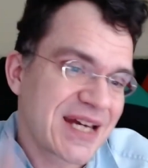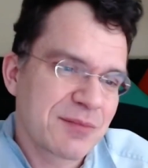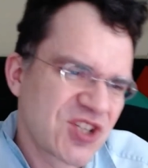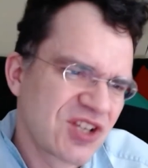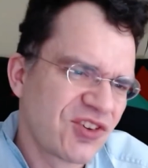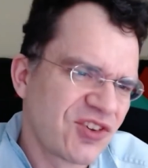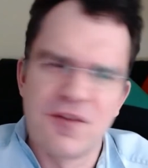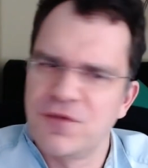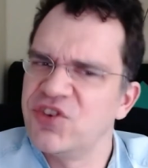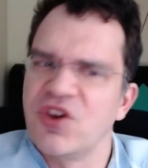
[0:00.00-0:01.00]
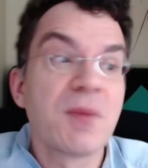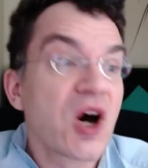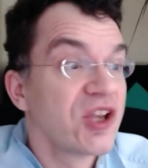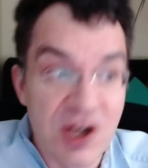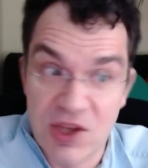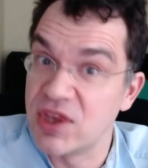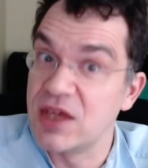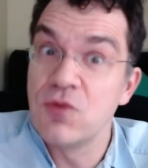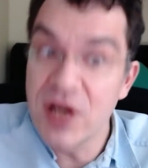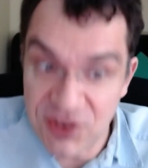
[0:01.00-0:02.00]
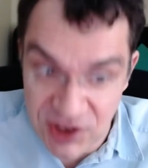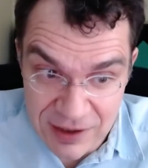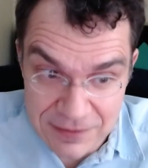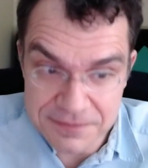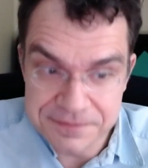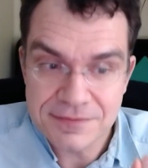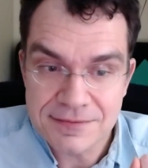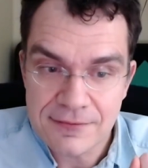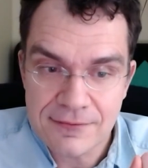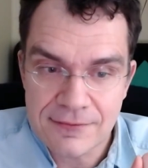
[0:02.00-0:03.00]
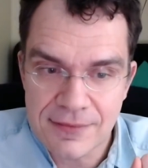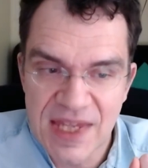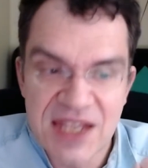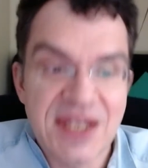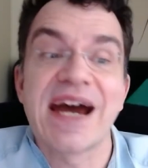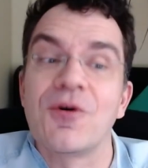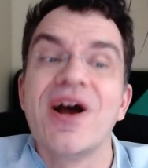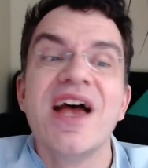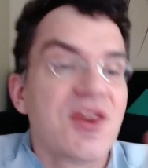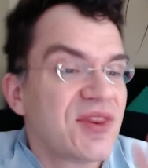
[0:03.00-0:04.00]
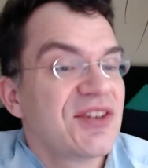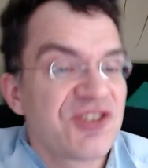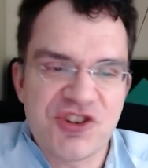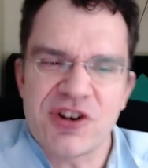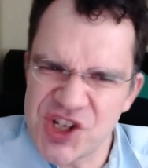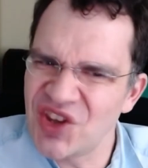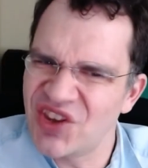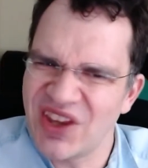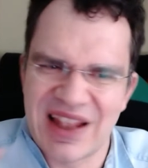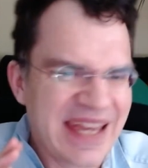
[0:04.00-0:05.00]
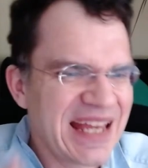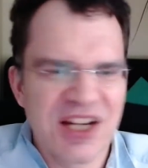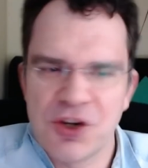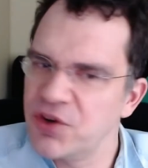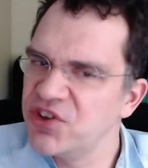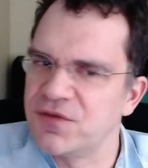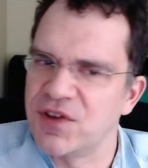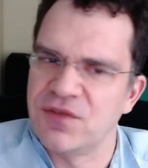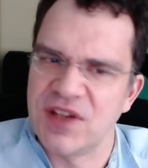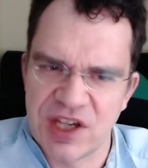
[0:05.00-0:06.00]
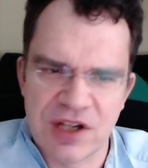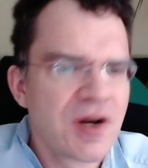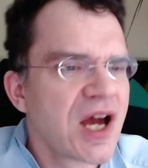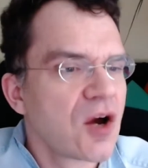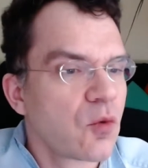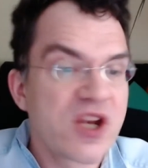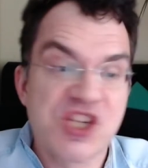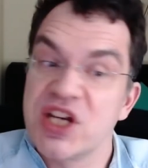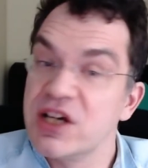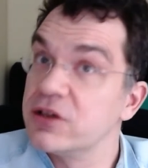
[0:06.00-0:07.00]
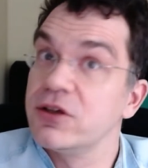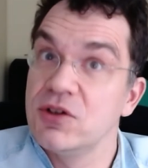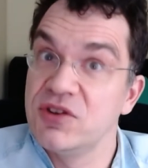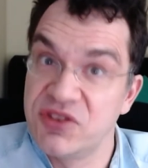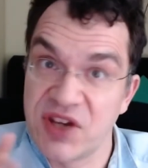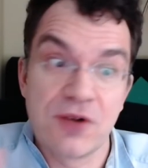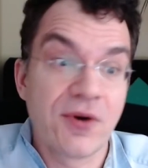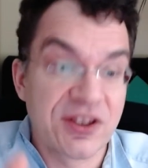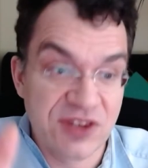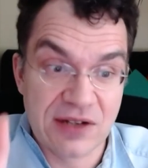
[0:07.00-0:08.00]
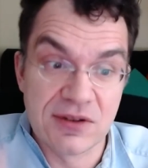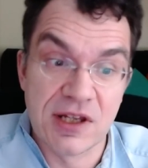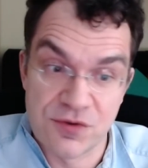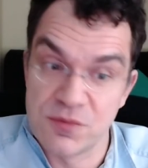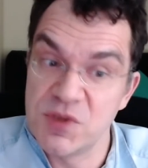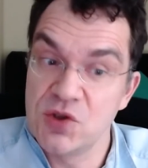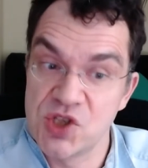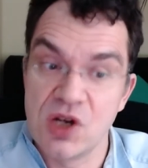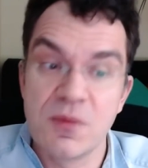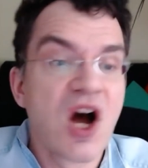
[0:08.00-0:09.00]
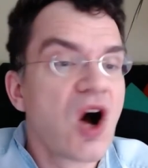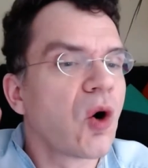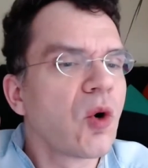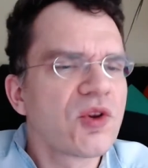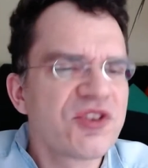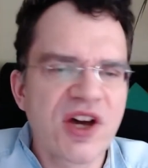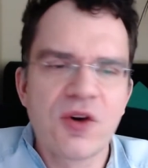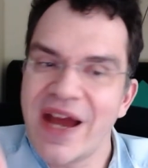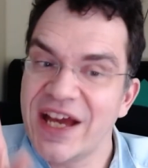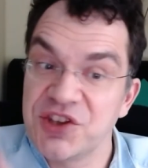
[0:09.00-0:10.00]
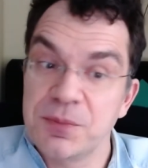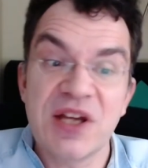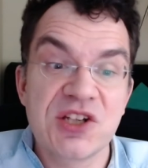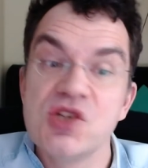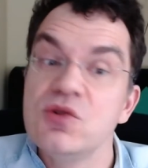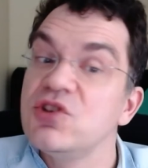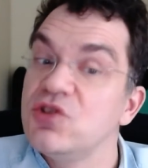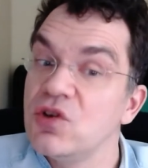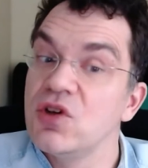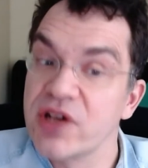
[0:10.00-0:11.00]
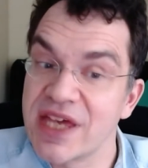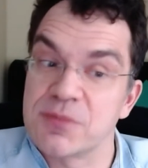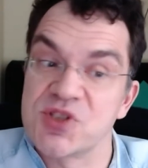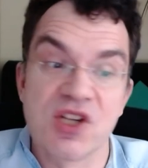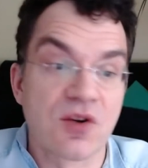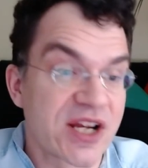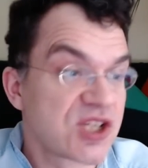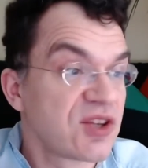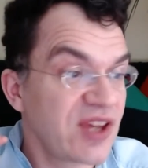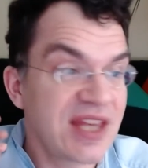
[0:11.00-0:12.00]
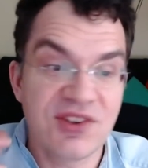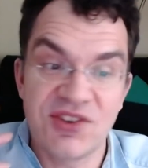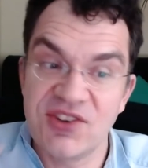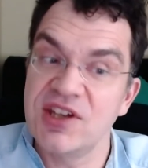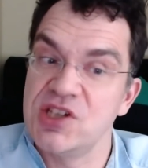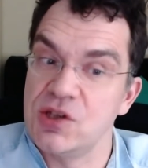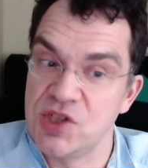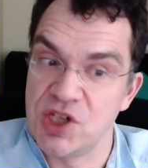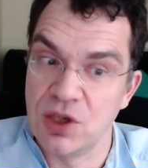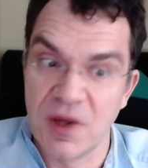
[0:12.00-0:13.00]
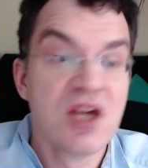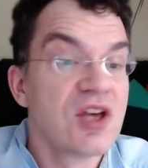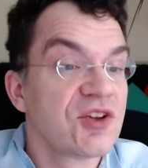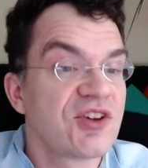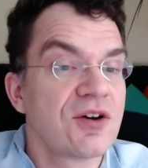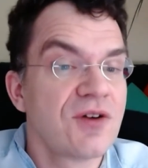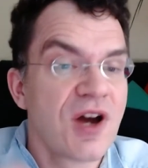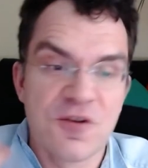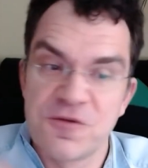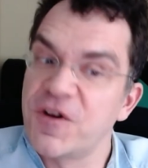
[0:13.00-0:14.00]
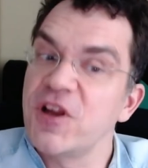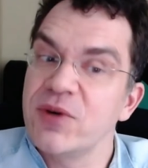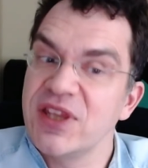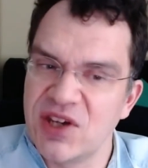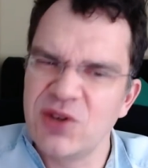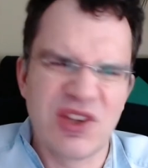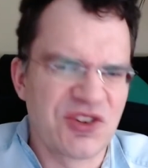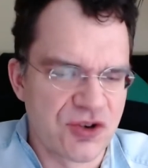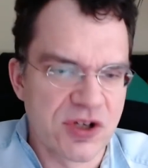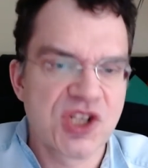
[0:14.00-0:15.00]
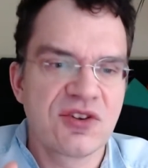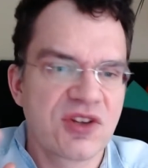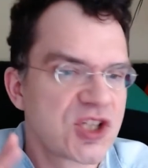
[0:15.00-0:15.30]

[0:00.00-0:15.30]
captions for some unearthly reason. Now, the instructions in Christopher's video, which include direct download from YouTube, also expect you to do your caption corrections inside YouTube. So following those instructions